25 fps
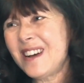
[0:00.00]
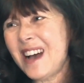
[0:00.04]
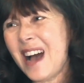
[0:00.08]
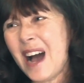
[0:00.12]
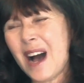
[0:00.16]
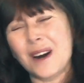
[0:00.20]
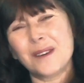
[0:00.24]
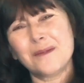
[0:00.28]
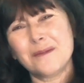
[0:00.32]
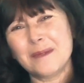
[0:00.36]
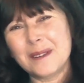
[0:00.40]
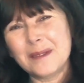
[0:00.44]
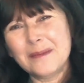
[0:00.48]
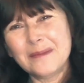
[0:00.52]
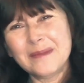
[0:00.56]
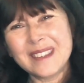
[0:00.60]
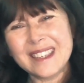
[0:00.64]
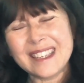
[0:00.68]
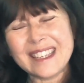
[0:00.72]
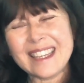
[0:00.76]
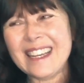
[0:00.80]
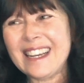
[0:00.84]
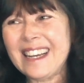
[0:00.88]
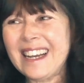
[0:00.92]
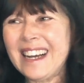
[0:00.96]

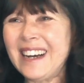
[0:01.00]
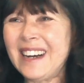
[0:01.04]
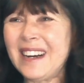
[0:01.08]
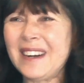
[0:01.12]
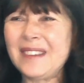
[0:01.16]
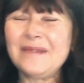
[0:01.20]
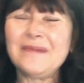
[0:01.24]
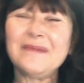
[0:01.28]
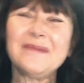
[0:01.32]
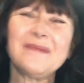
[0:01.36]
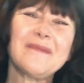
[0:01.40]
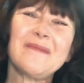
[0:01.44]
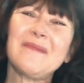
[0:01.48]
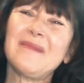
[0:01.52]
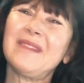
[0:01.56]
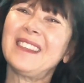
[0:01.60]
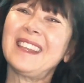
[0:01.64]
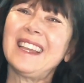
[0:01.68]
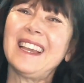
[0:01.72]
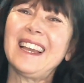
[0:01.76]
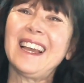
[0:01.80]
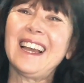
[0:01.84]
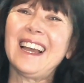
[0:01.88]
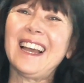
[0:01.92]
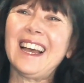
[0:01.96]
albums, and
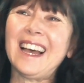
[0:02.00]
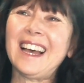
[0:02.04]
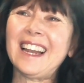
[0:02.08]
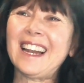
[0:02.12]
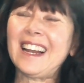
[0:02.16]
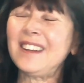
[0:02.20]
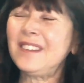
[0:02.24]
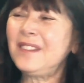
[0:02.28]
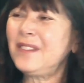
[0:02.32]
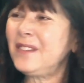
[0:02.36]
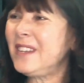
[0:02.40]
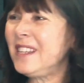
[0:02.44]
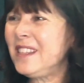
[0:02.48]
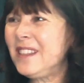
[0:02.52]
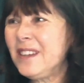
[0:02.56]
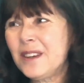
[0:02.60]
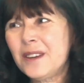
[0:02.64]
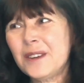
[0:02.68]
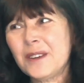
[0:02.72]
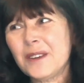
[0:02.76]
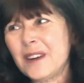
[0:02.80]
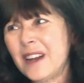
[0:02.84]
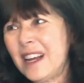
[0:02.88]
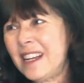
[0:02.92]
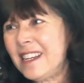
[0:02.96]
I'd read the
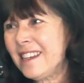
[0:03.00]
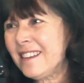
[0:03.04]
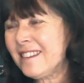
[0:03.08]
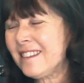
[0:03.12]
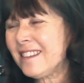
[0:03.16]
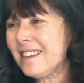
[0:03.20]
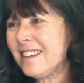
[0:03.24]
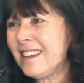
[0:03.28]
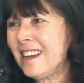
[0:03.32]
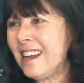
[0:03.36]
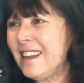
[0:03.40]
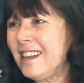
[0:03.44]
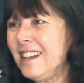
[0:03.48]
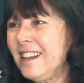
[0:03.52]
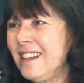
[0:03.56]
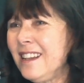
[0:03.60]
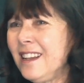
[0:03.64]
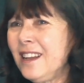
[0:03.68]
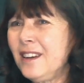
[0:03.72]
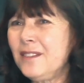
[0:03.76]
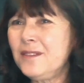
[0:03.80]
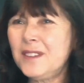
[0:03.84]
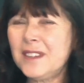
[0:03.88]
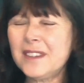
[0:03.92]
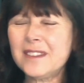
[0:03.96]
credits, and I
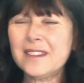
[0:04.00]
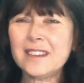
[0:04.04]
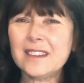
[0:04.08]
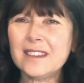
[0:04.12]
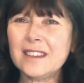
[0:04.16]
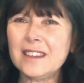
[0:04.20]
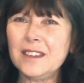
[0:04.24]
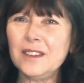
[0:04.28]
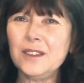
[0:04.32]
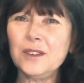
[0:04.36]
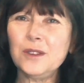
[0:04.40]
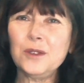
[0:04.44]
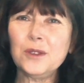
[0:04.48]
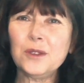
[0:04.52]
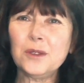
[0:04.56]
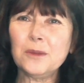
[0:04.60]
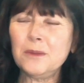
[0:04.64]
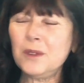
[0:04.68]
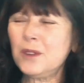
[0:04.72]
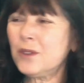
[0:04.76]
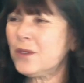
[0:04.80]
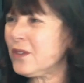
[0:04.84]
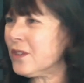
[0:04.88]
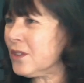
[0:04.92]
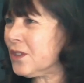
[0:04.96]
loved to see who the
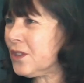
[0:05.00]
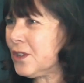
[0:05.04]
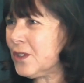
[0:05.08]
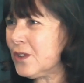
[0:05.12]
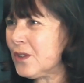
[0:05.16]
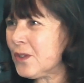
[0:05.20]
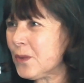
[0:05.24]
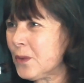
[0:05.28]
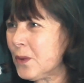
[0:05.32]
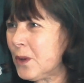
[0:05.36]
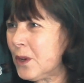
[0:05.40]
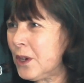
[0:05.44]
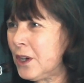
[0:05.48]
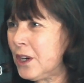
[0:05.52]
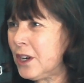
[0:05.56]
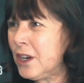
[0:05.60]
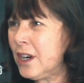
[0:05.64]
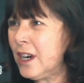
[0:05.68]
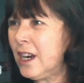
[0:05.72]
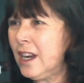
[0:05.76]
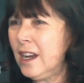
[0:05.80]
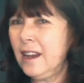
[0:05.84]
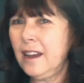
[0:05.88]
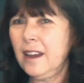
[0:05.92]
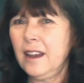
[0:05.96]
musicians
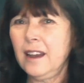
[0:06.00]
were